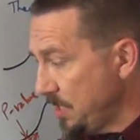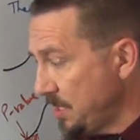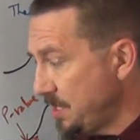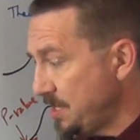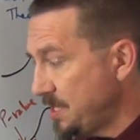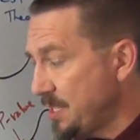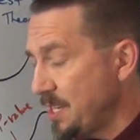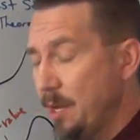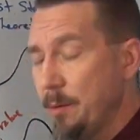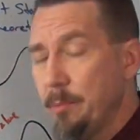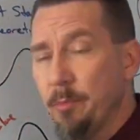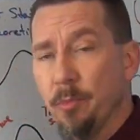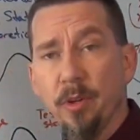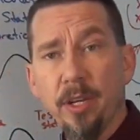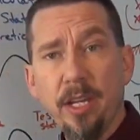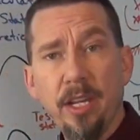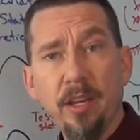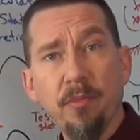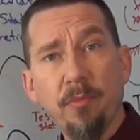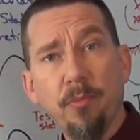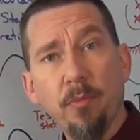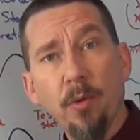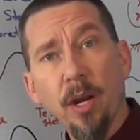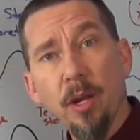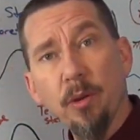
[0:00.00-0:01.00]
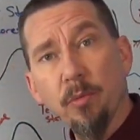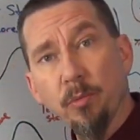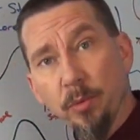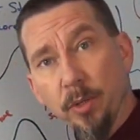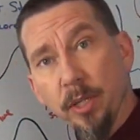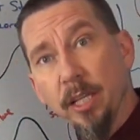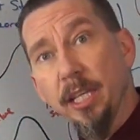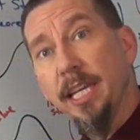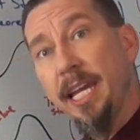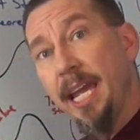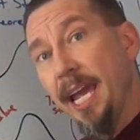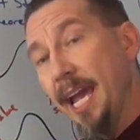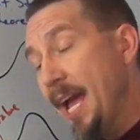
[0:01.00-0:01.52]
summary of what
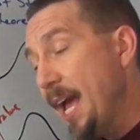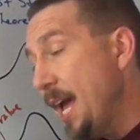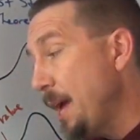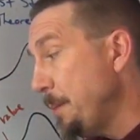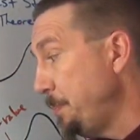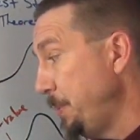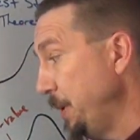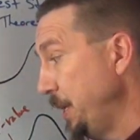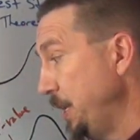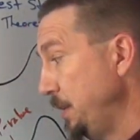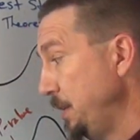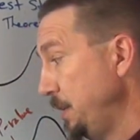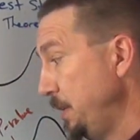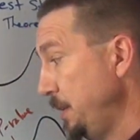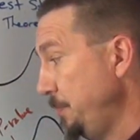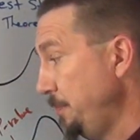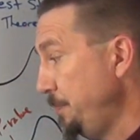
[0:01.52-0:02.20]
really happened.